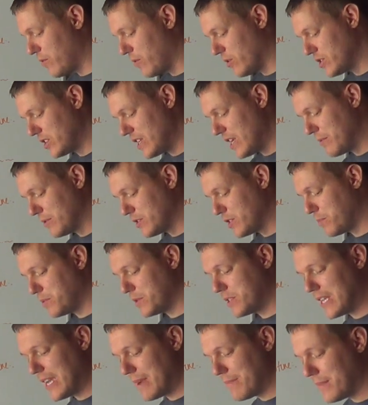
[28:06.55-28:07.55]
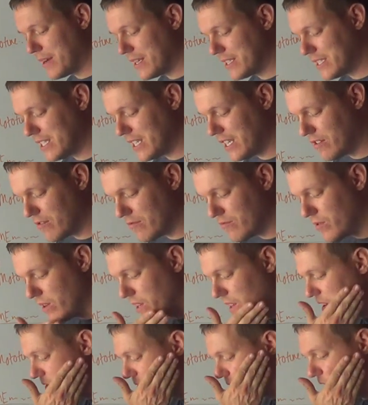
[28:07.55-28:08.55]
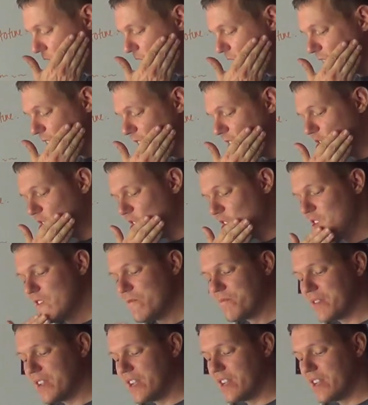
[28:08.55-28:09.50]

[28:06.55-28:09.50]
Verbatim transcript: was able to protect my secret really relies